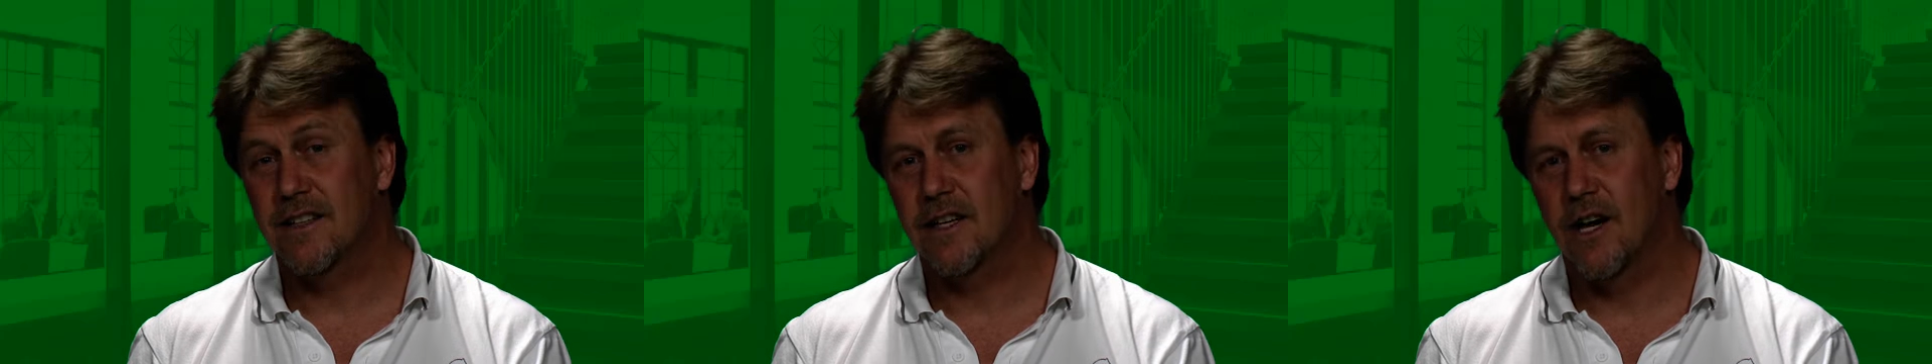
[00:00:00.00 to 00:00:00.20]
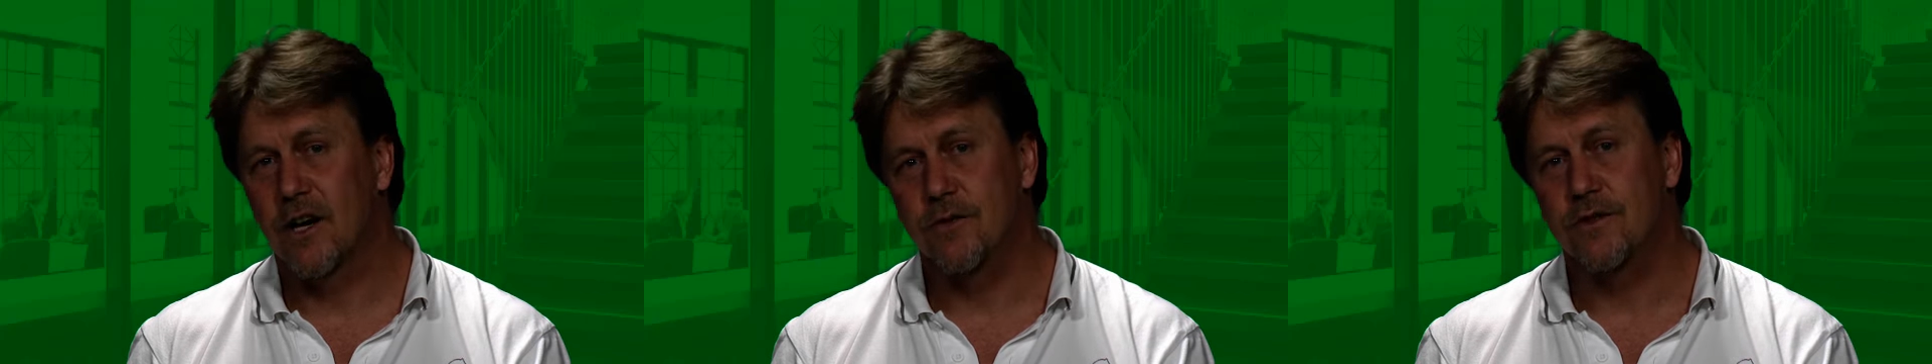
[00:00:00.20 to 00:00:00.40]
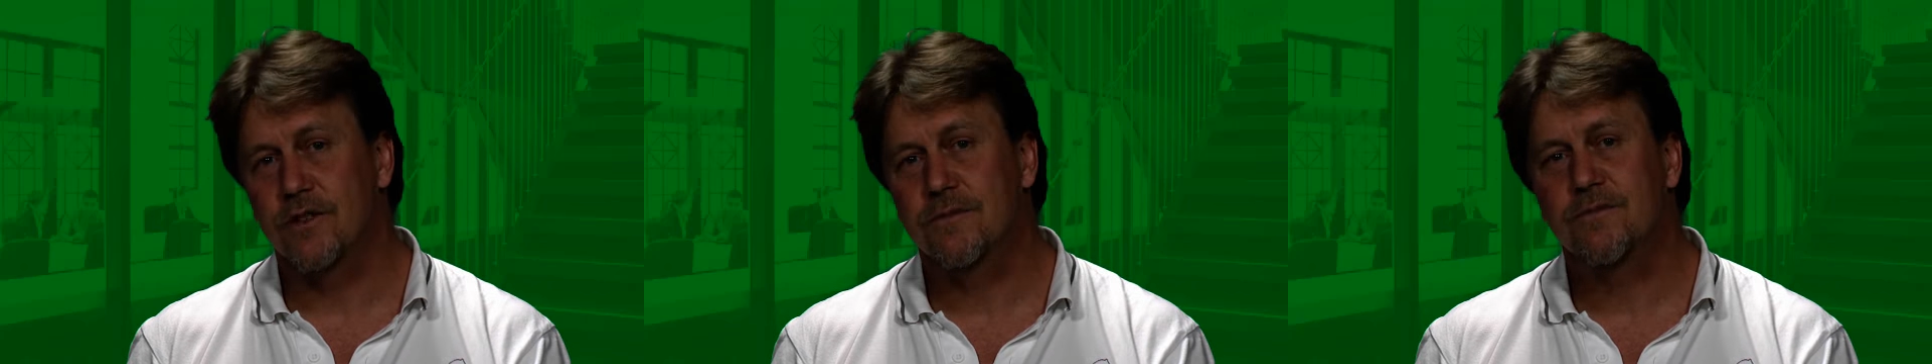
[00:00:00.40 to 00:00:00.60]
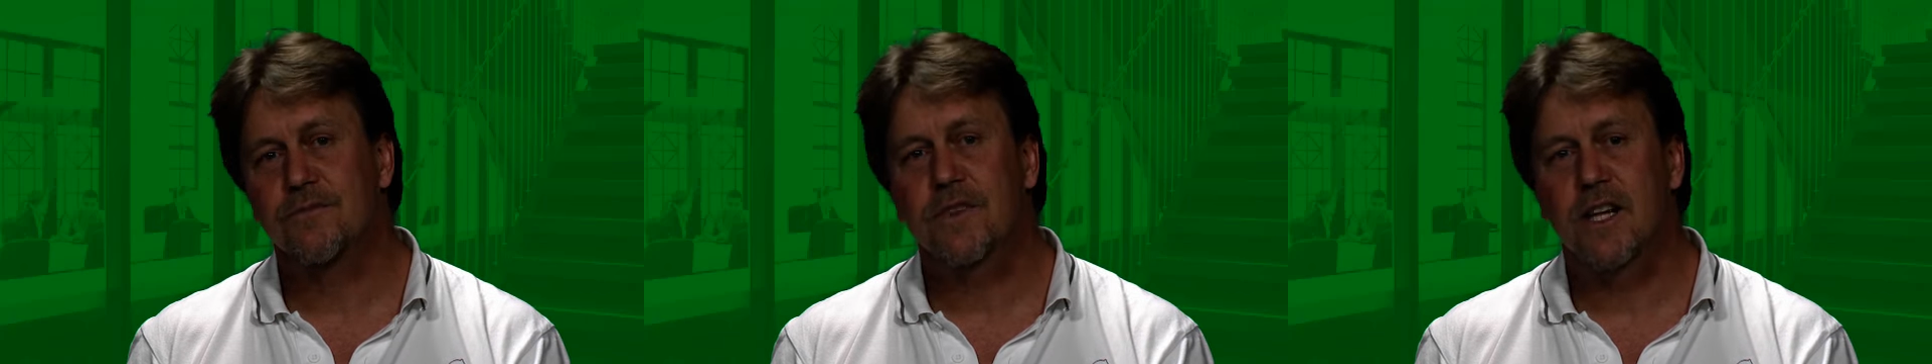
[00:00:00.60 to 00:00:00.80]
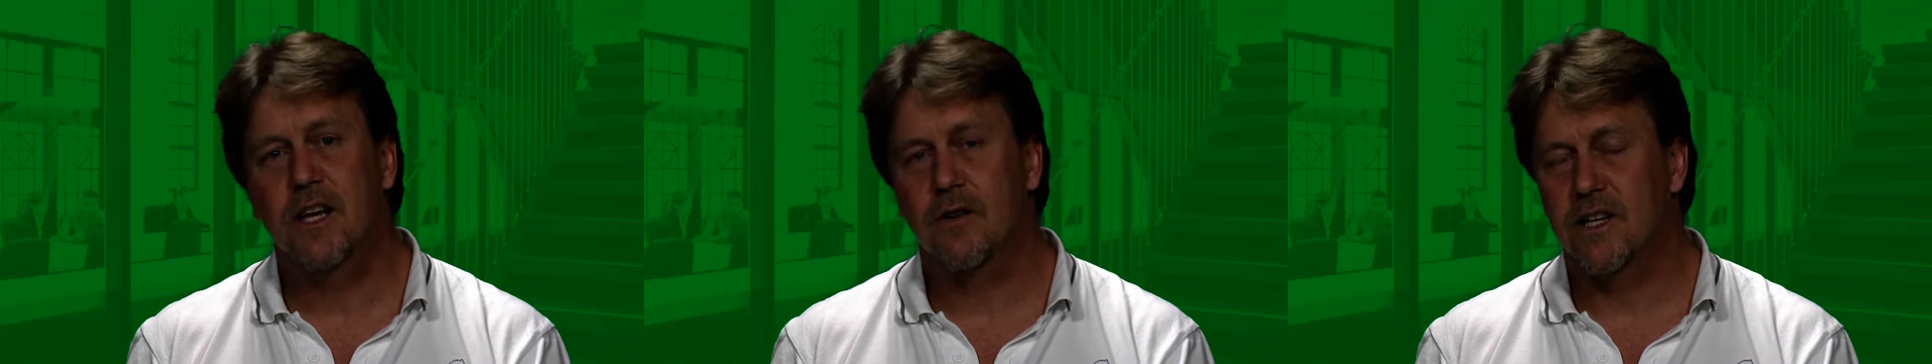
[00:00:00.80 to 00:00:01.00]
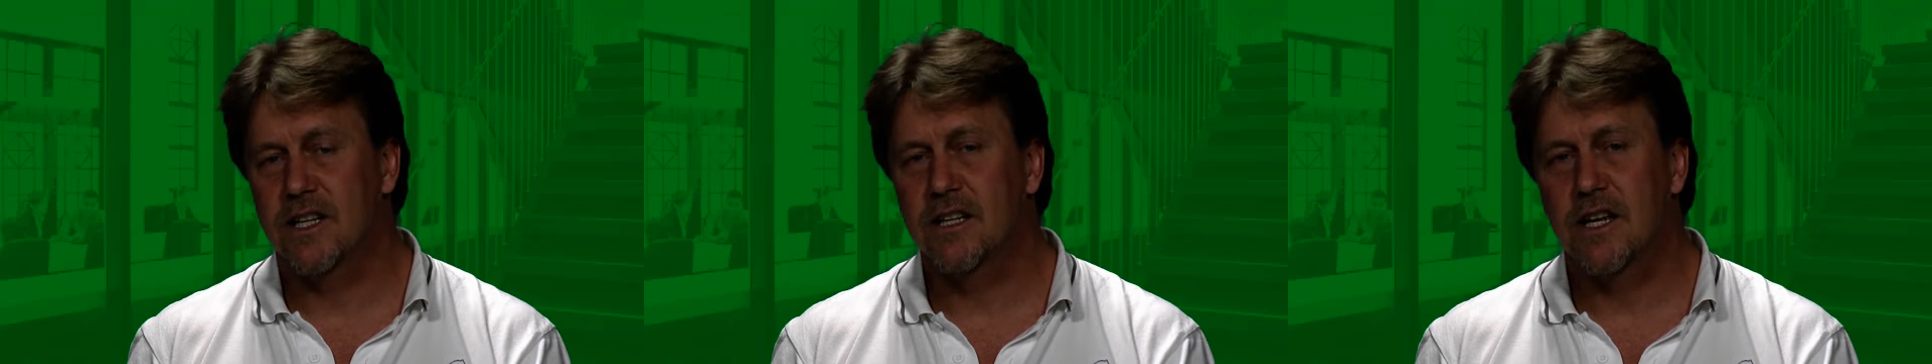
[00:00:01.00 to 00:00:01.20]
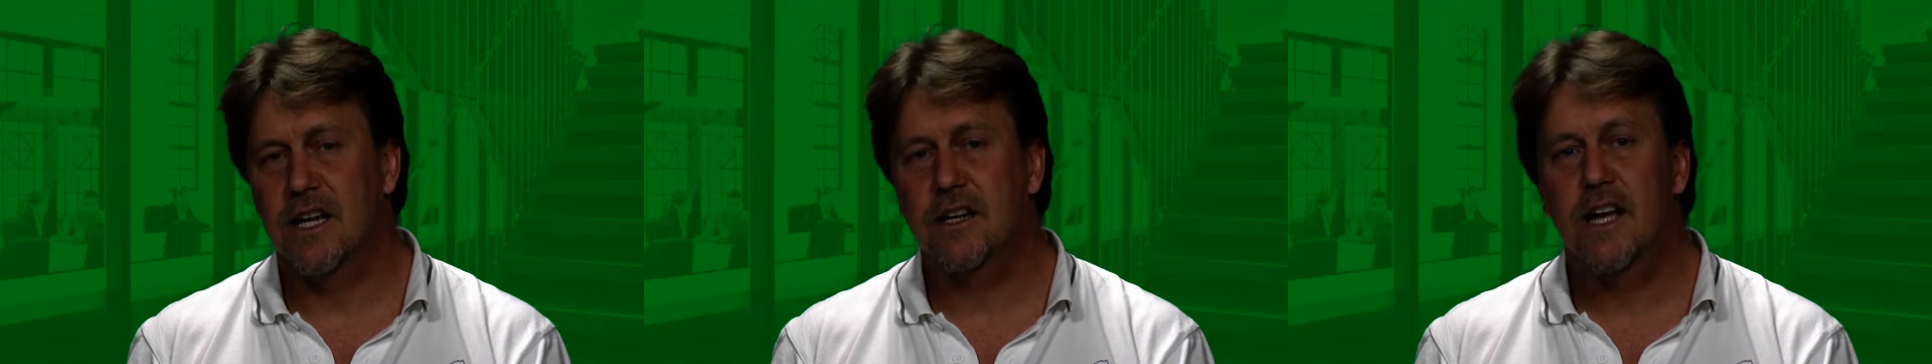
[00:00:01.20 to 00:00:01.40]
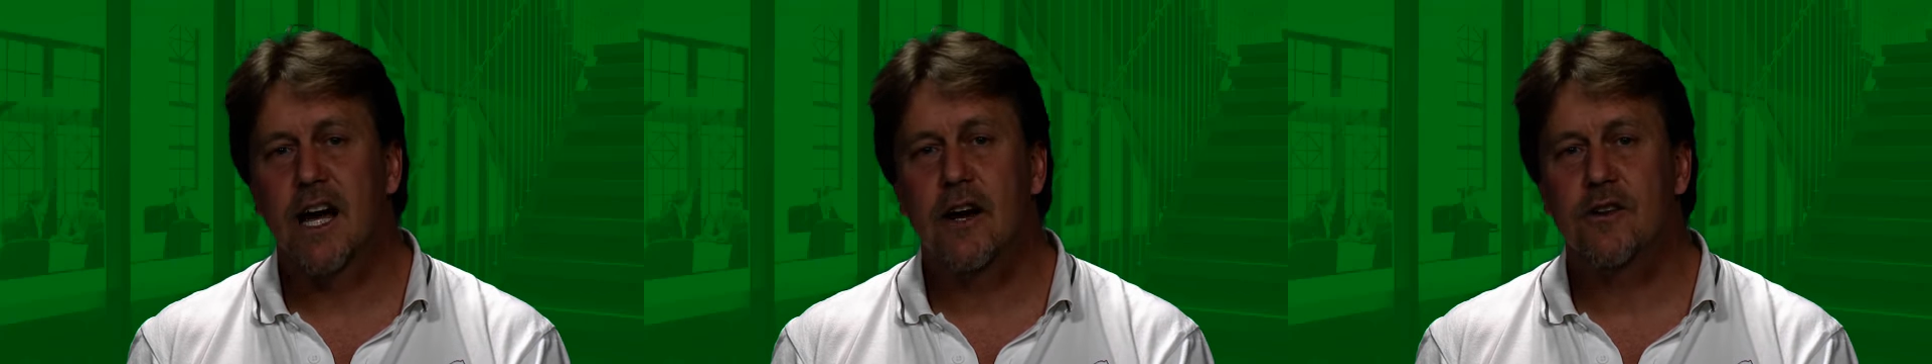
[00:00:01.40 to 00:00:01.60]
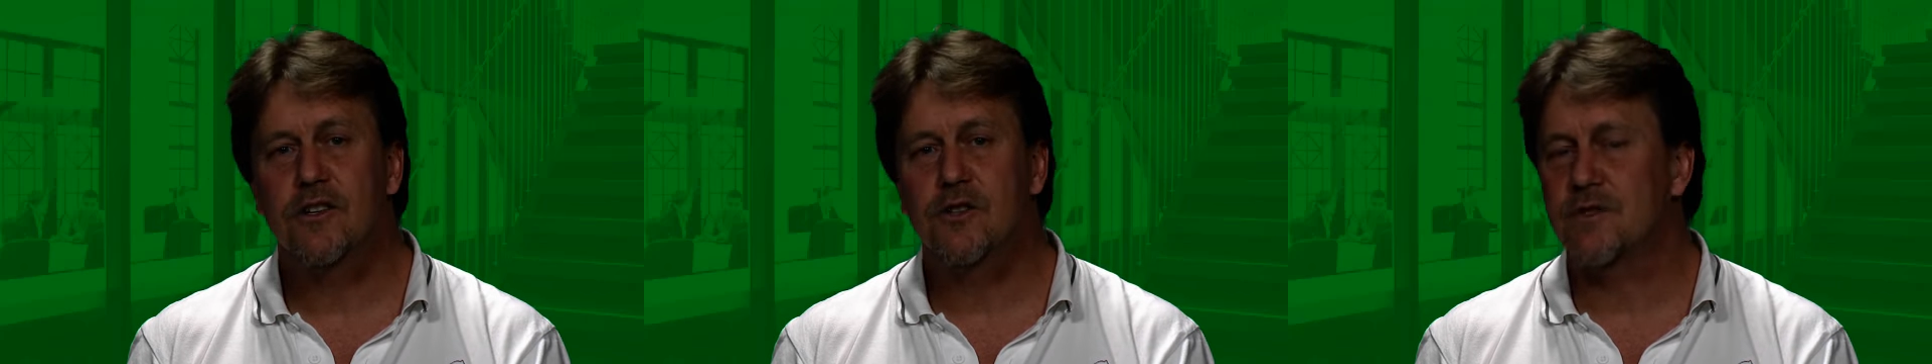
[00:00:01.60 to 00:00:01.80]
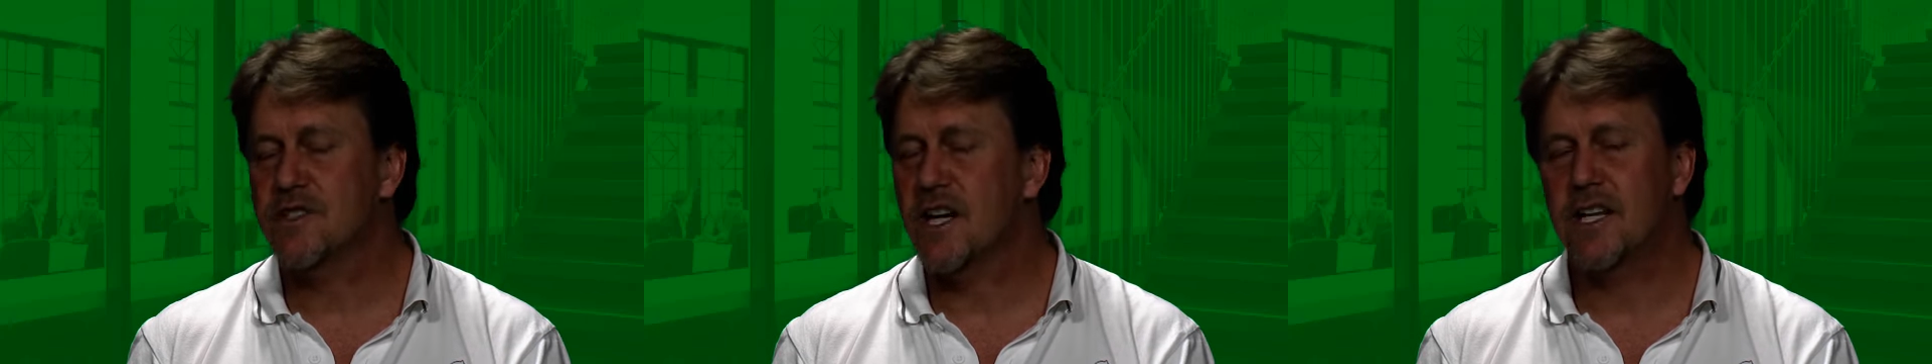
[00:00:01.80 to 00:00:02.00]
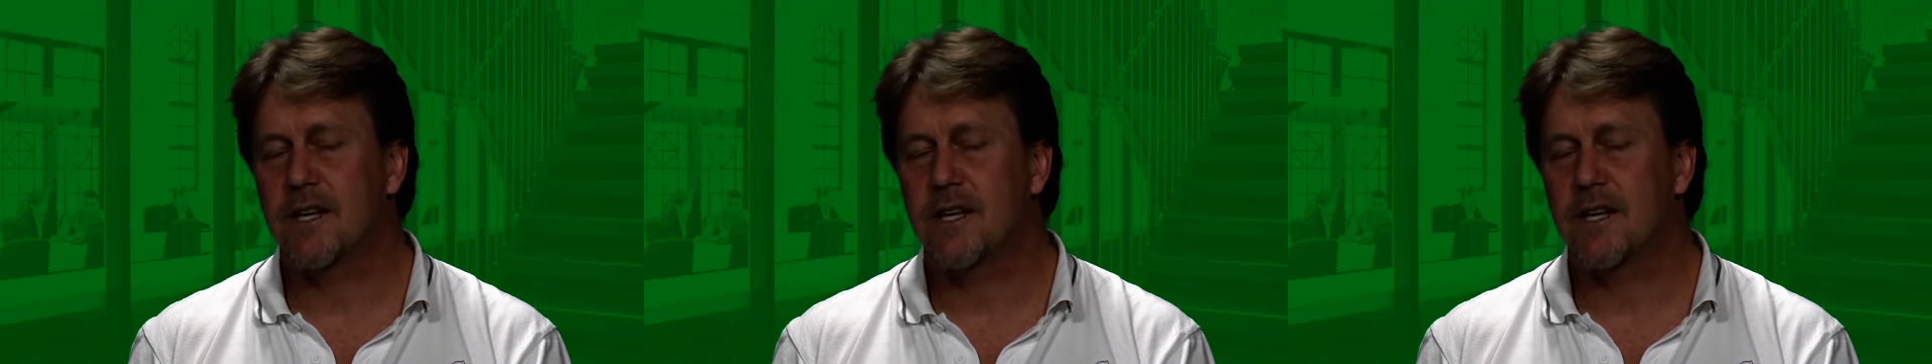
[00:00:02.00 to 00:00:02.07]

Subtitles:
the Goat. Now, I'd encourage you, it's